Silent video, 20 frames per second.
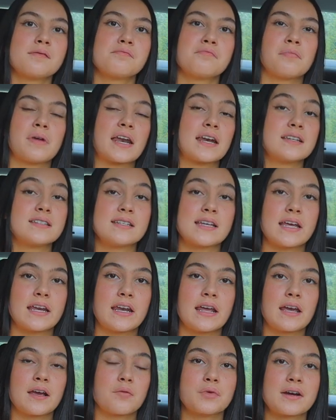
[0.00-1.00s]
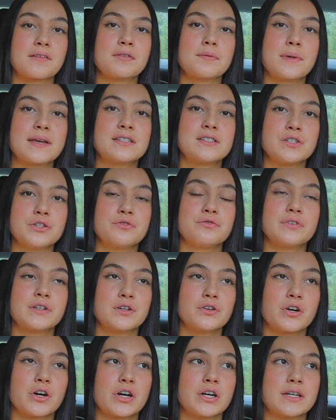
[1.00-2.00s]
meditating, whatever makes you
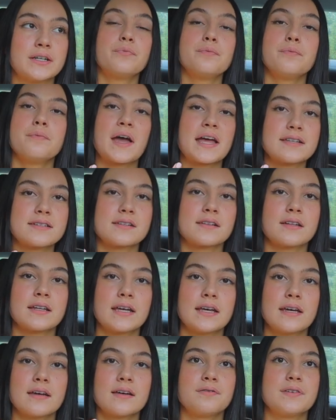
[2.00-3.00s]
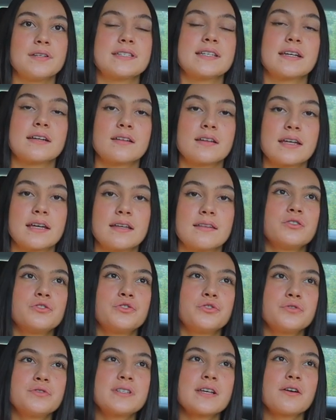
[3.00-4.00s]
feel good mentally, physically.
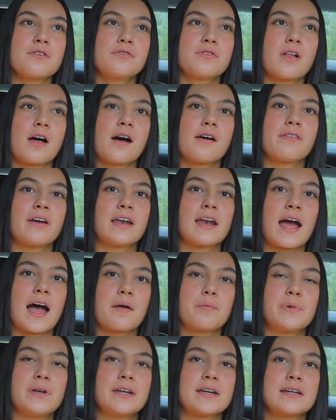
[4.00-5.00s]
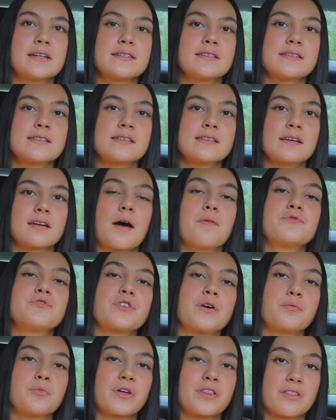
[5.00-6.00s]
True self love and happiness comes
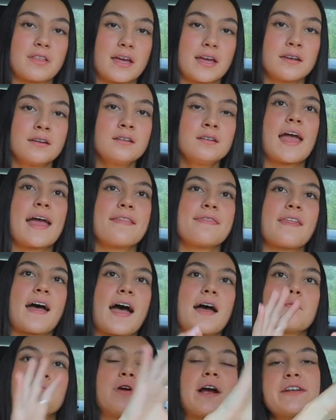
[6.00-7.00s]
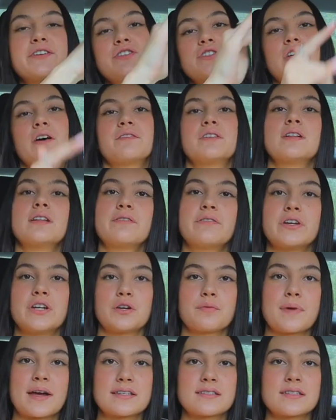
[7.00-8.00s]
from within, and that branches off to living
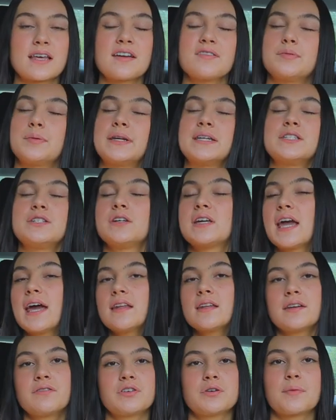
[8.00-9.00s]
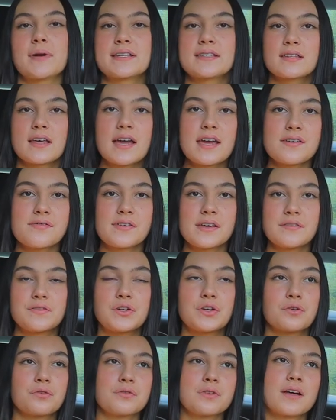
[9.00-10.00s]
your best life because you can't live your best life if
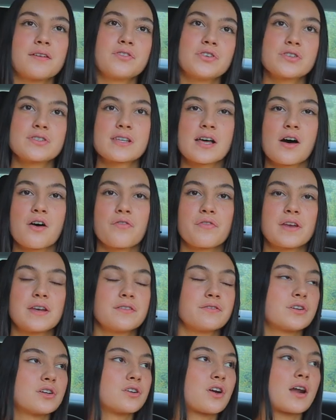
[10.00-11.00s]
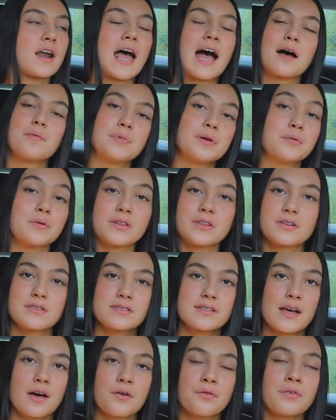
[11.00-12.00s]
you don't love yourself and if you're not happy with
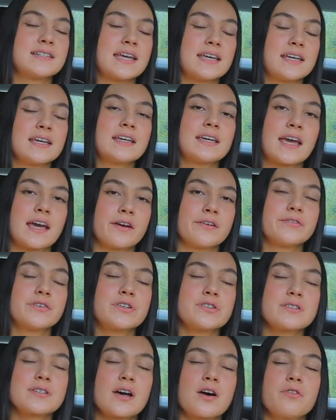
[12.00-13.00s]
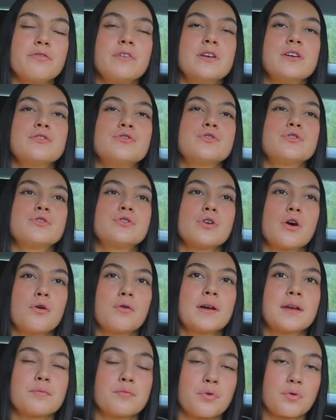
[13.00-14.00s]
yourself. Taking care of yourself is
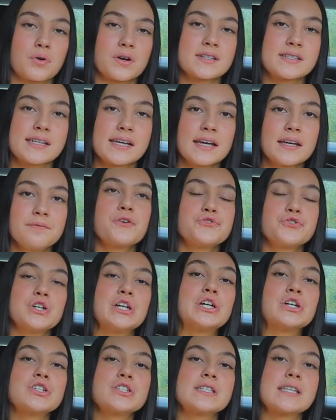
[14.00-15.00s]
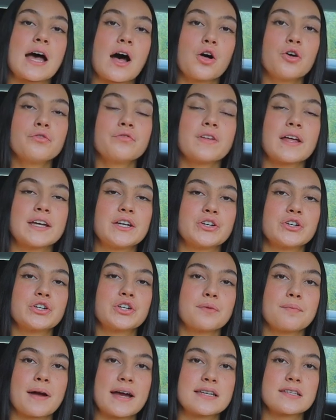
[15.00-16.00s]
so important. Treat yourself like you're
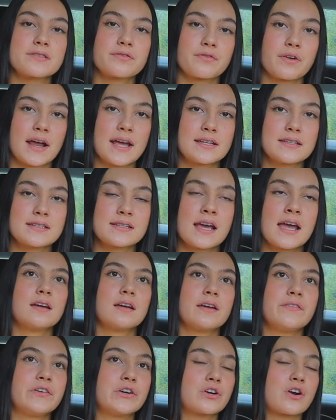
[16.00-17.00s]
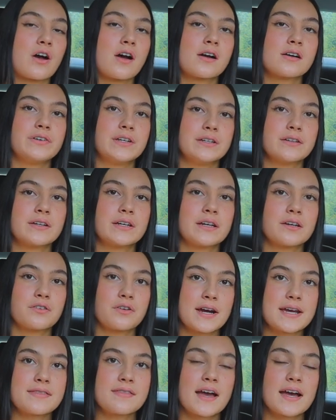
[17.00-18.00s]
your best friend. If you're not feeling
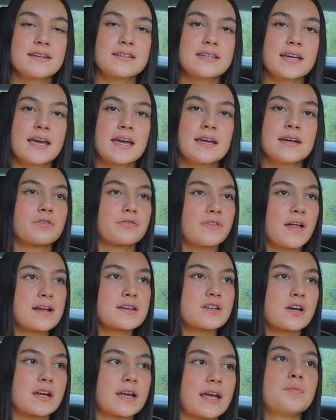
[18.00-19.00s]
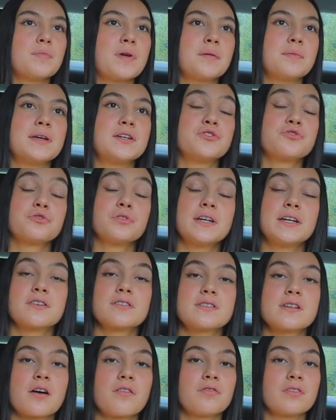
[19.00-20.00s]
great that day, reflect on it. Maybe treat
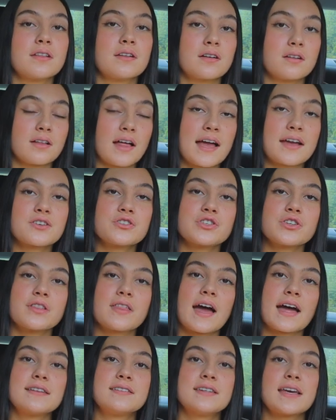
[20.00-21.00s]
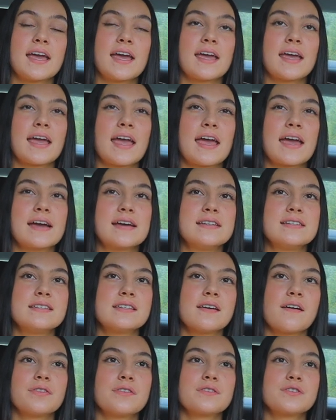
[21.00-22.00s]
yourself a little extra that day
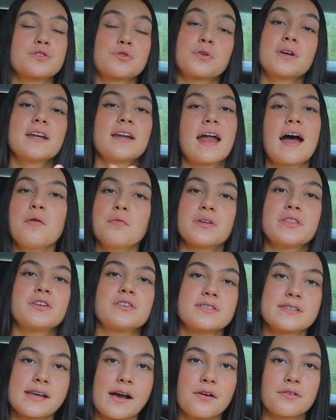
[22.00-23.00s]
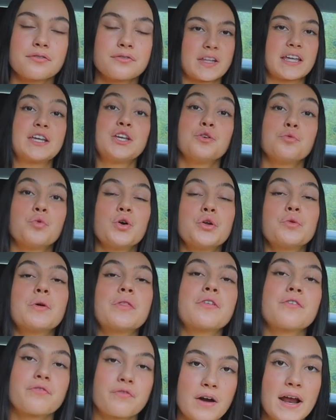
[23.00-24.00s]
and sort it out with yourself like you would
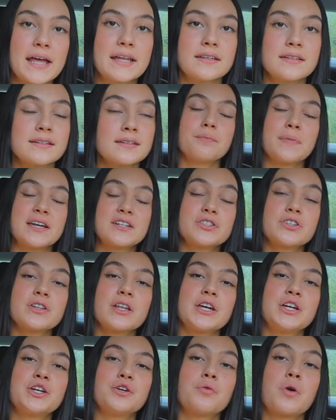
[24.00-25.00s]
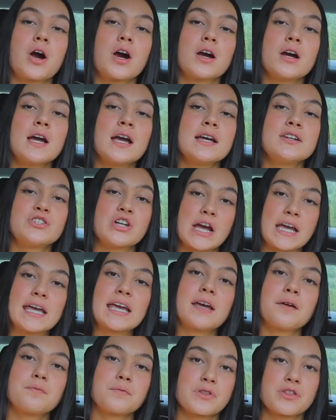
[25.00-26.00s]
with a friend. Make sure that you are
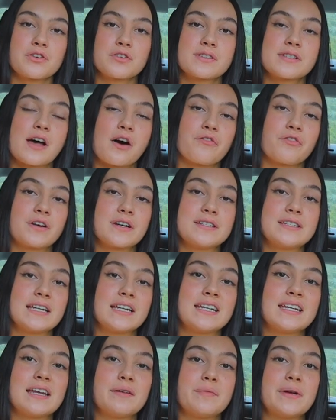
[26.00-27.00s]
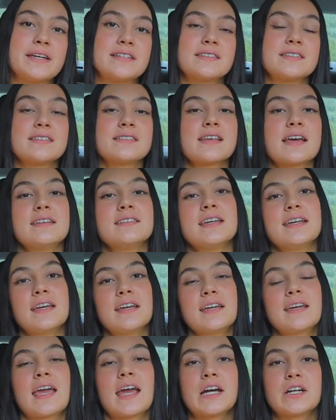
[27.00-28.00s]
checking in with yourself on a day to day basis and
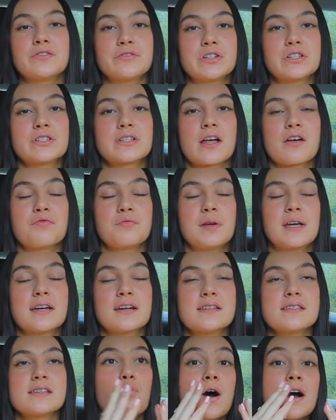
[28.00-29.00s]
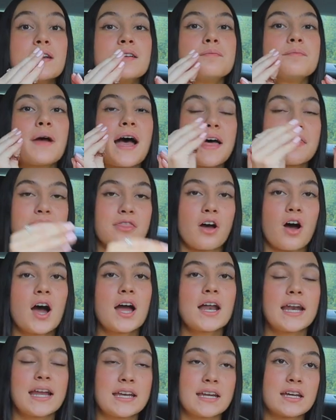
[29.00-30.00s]
taking care of yourself because one bad
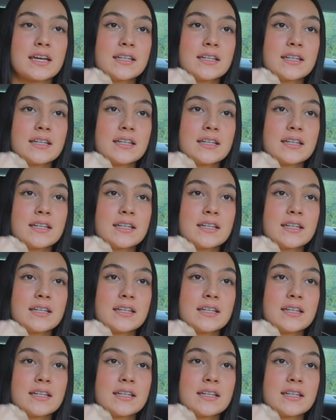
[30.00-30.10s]
thought and it